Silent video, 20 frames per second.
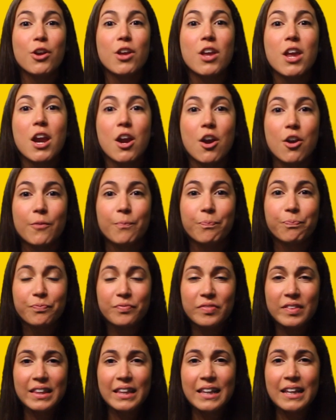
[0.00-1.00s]
year,
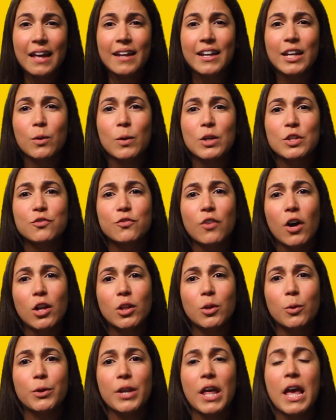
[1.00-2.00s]
and it was
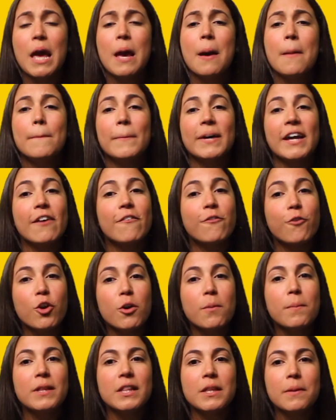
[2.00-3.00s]
followed by a
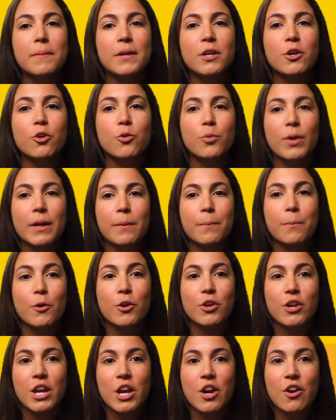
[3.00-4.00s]
4 millimeter rate
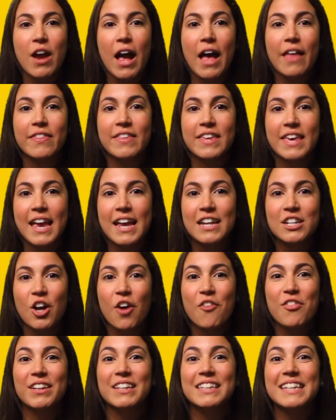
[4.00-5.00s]
per year at the end
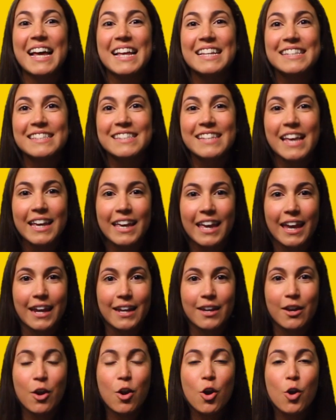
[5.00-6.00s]
of the last
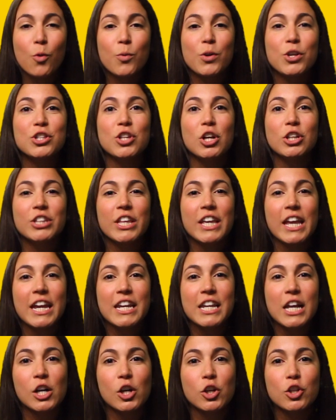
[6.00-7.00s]
decade, resulting
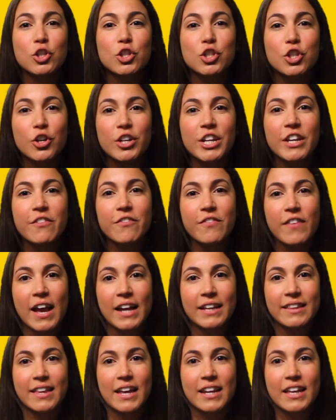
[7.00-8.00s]
in a concerning
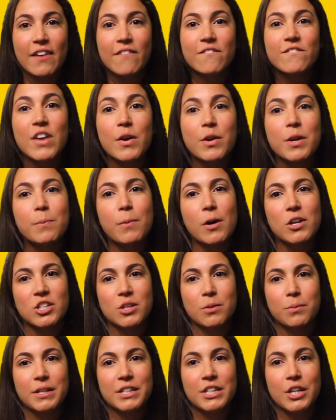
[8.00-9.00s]
fact that can very
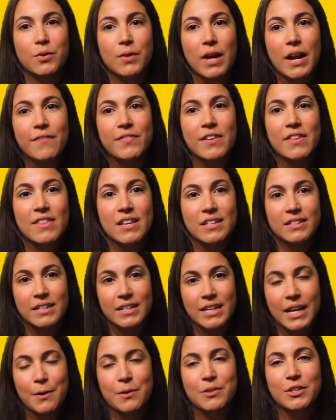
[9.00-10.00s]
possibly derive in the
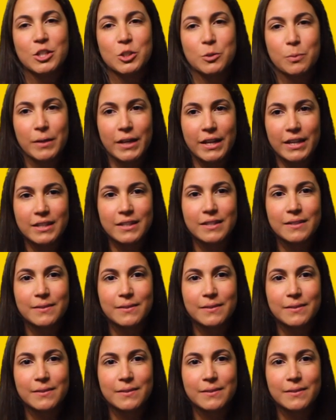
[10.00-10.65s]
scenarios explained.